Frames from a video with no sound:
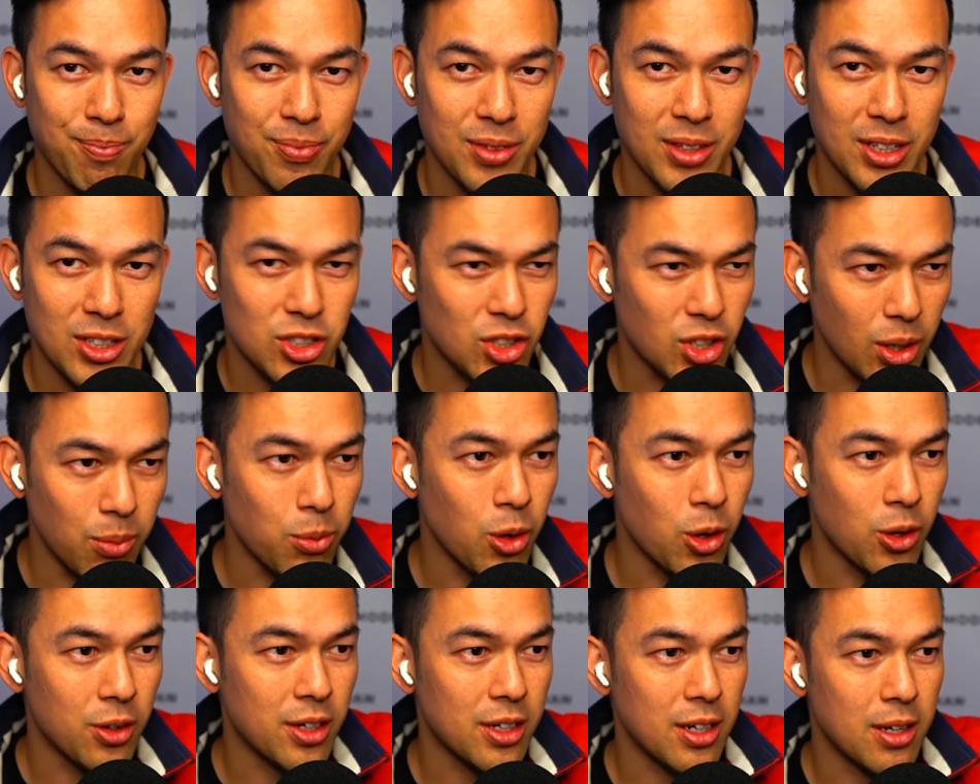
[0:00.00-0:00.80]
you stop
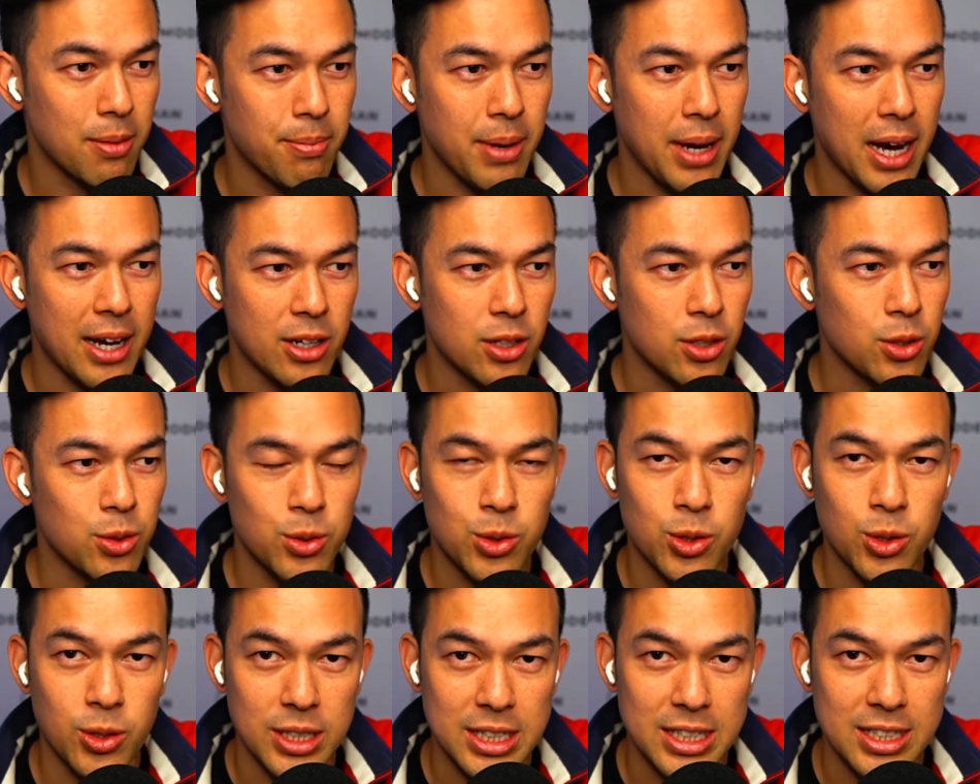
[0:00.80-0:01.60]
worrying about
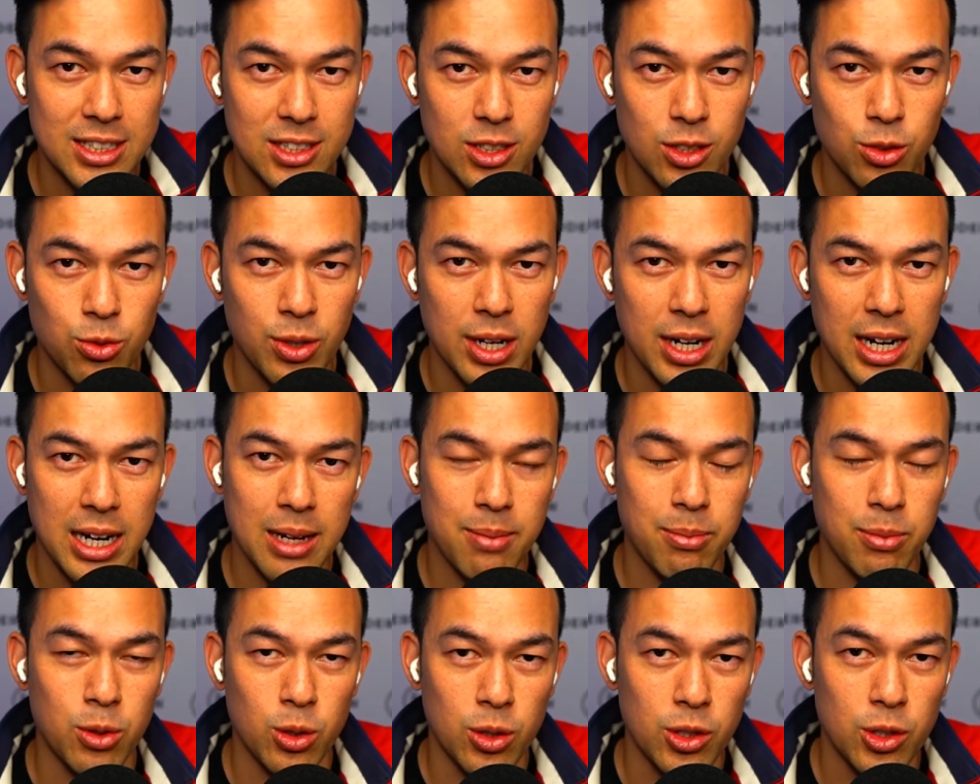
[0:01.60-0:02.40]
who's on
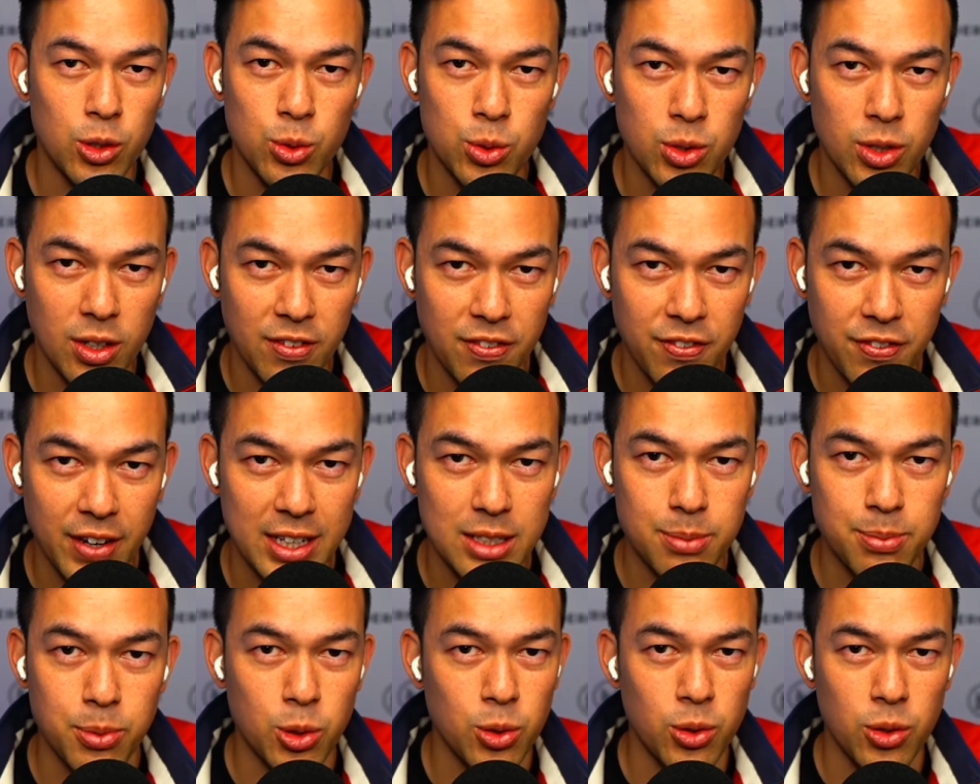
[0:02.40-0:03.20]
Instagram or who's on
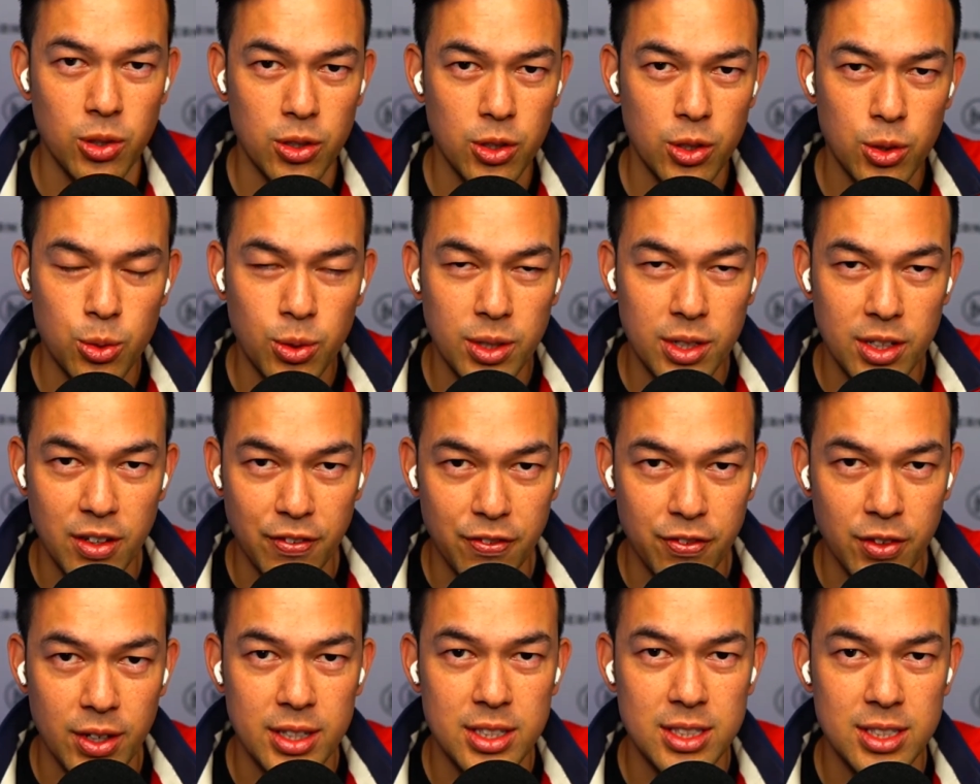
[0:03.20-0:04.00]
Facebook or who are your
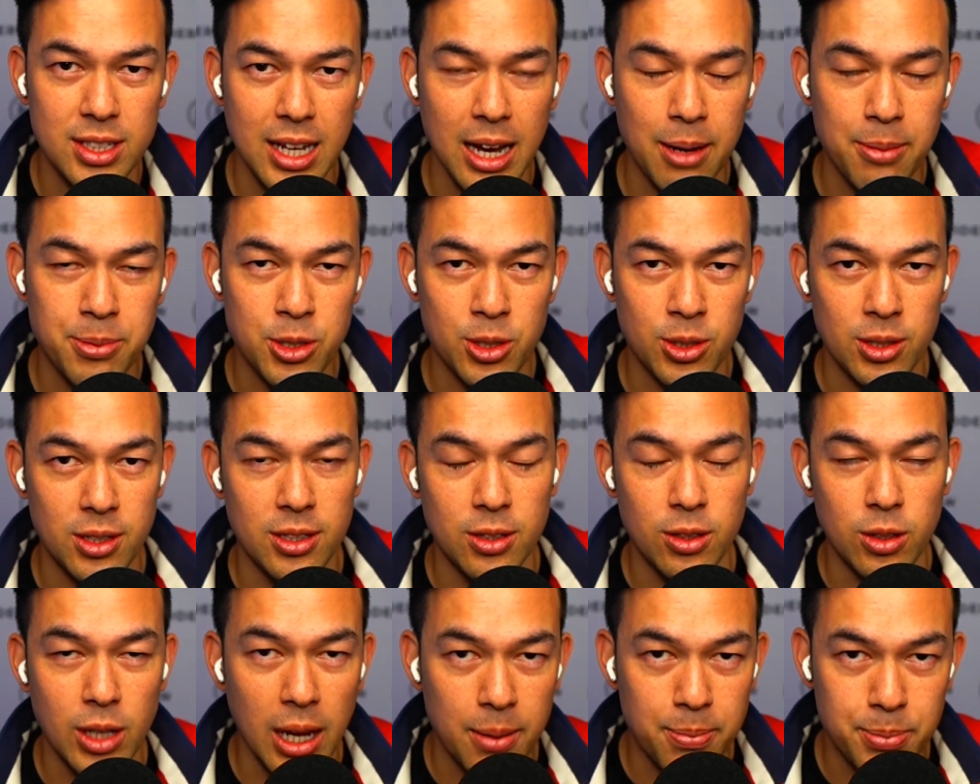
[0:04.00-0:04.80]
friends
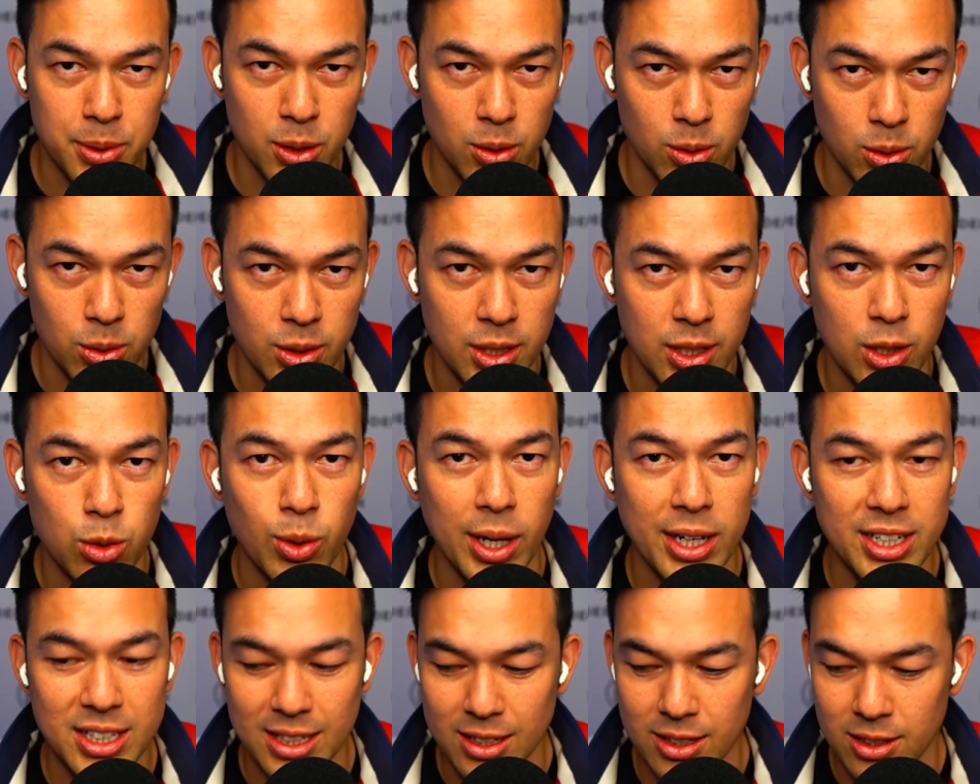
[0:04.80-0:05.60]
absolutely
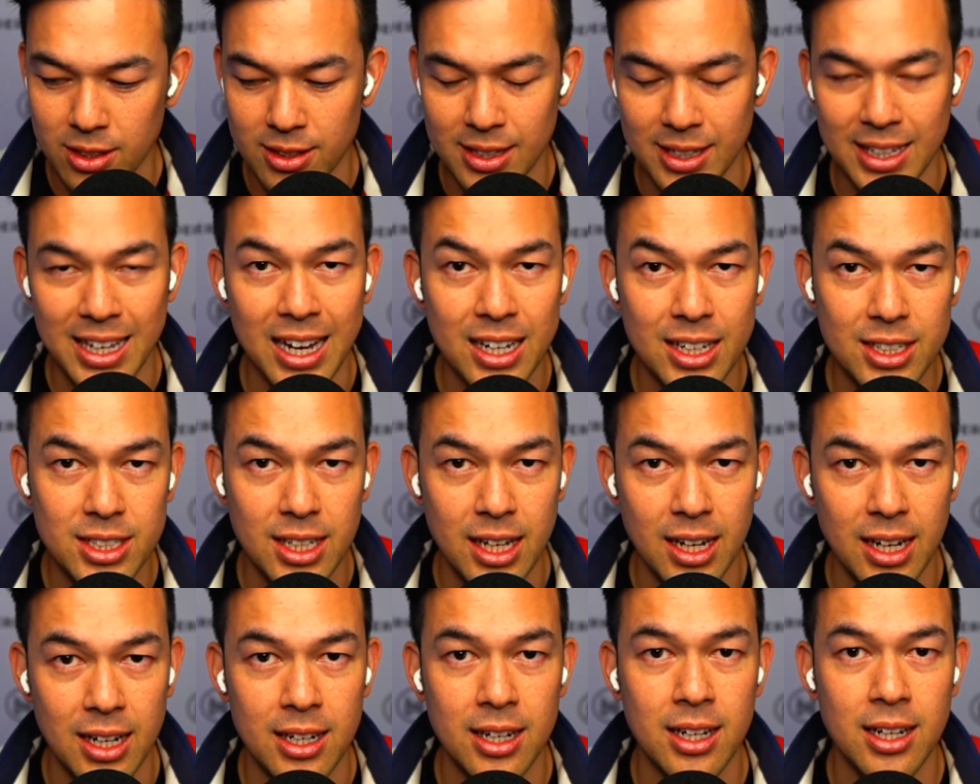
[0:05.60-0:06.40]
crushing it on the
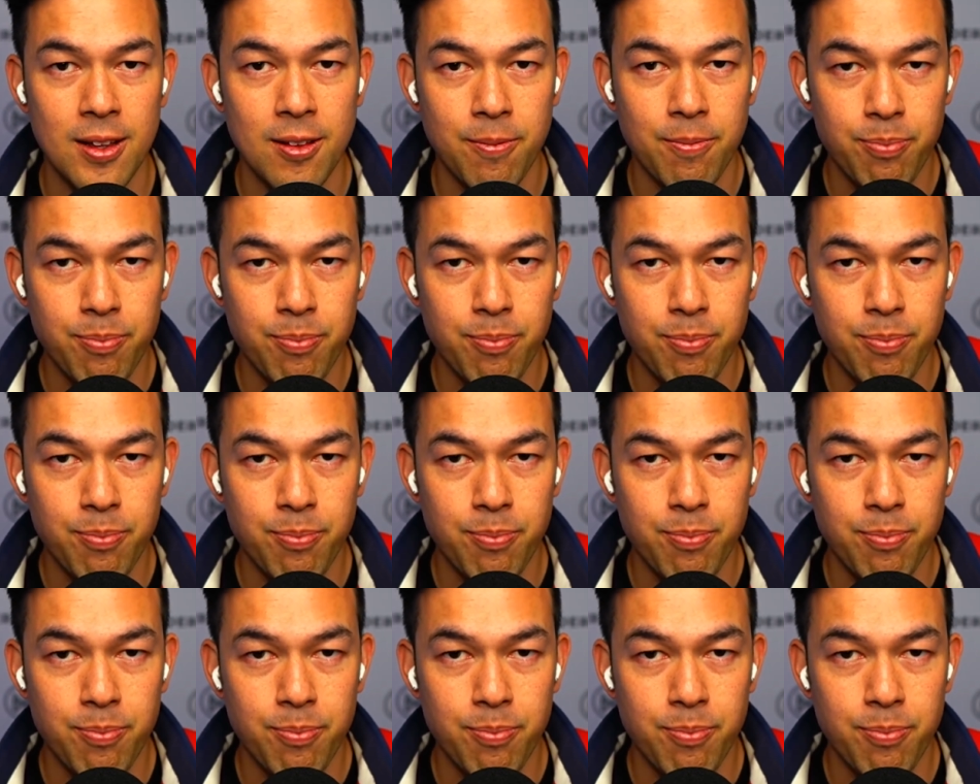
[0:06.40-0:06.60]
outside,